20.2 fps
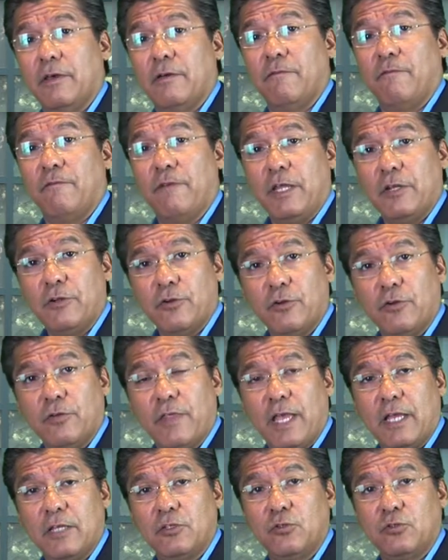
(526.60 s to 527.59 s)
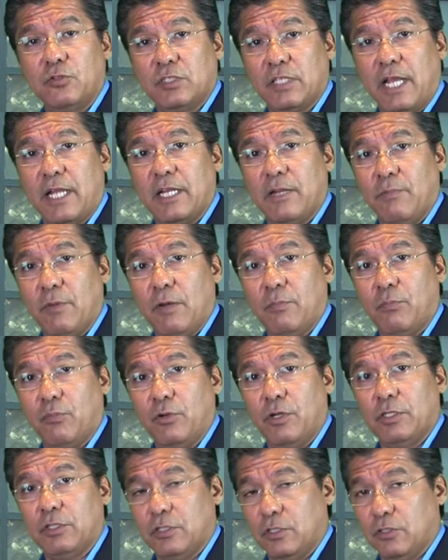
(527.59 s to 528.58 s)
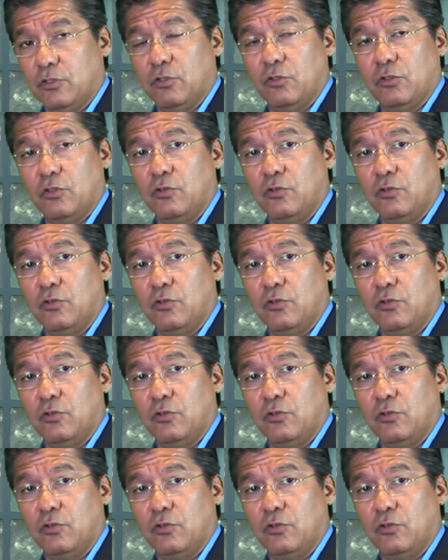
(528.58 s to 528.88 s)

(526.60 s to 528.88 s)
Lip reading: vendor that you signed them up with to do the